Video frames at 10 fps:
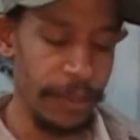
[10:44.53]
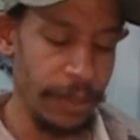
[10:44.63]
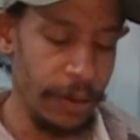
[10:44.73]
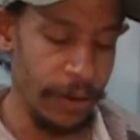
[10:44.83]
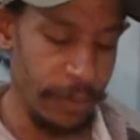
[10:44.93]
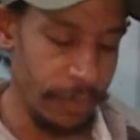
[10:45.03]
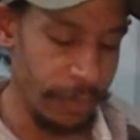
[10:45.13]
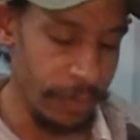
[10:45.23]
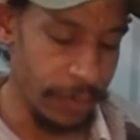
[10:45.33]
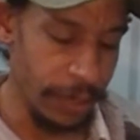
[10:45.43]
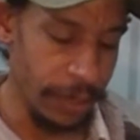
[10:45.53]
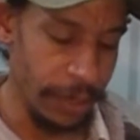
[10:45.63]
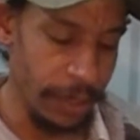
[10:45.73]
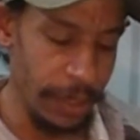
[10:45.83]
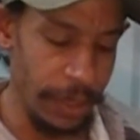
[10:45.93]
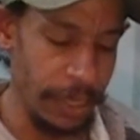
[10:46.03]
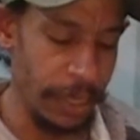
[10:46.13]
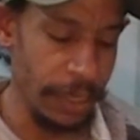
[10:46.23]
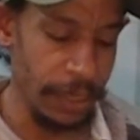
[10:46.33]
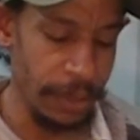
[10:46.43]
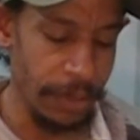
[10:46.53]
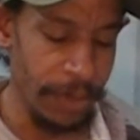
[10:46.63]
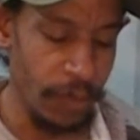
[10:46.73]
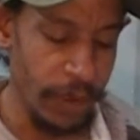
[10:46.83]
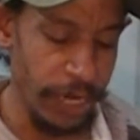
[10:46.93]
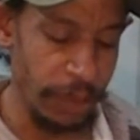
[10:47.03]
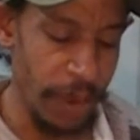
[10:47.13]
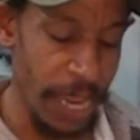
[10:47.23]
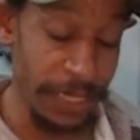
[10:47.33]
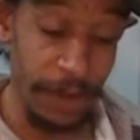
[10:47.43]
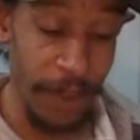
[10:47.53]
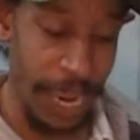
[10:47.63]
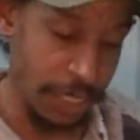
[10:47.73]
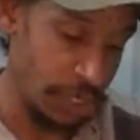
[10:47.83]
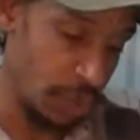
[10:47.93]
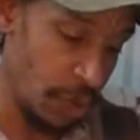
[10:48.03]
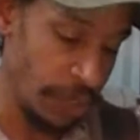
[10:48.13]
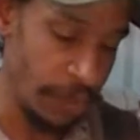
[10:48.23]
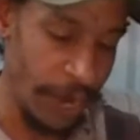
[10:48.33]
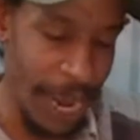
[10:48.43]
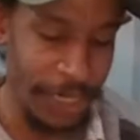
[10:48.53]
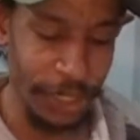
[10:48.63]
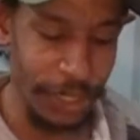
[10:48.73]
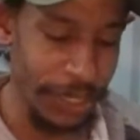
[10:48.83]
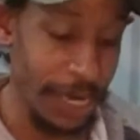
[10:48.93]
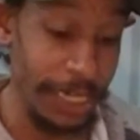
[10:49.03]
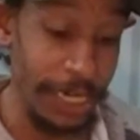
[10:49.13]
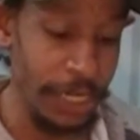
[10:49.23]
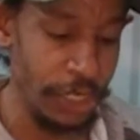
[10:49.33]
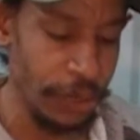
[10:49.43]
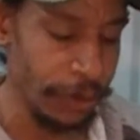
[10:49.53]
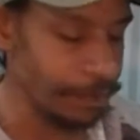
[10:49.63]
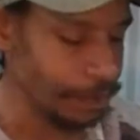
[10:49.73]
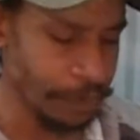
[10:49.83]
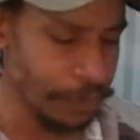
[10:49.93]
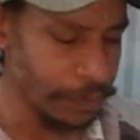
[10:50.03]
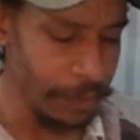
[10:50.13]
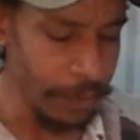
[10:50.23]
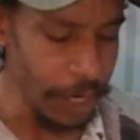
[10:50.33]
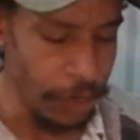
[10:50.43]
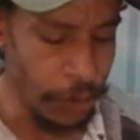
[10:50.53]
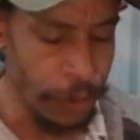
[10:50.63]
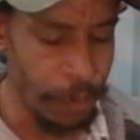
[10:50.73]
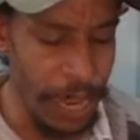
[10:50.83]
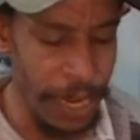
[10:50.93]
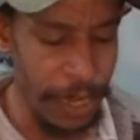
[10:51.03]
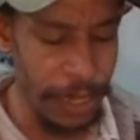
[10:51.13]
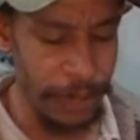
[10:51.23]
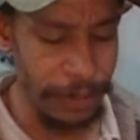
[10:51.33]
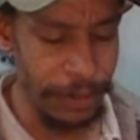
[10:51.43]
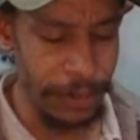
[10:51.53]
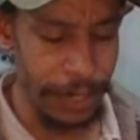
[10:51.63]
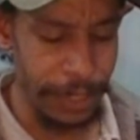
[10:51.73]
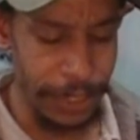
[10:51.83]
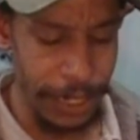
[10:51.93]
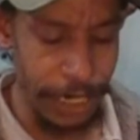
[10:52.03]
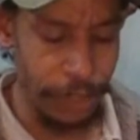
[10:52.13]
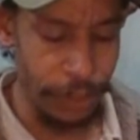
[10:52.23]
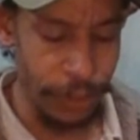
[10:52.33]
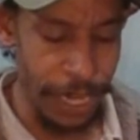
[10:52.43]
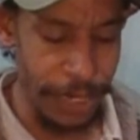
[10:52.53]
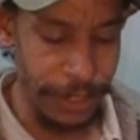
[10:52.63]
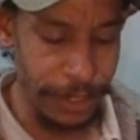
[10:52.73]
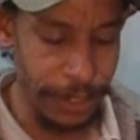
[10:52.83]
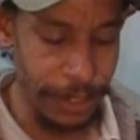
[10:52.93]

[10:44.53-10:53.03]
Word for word: you know, the mid-range bass that have hatched as well, the other hatchlings that'll eat each other. Good bait to catch during that